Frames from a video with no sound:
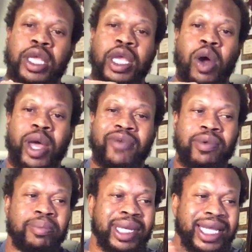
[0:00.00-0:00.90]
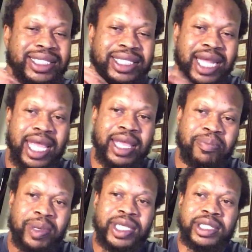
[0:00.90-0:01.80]
Y'all have a blessed
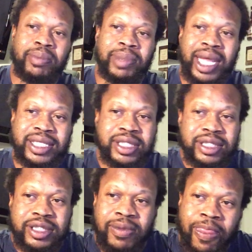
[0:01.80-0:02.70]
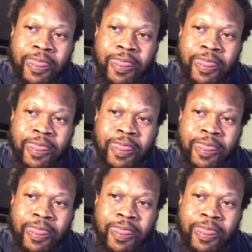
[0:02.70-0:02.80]
night. Peace and blessings.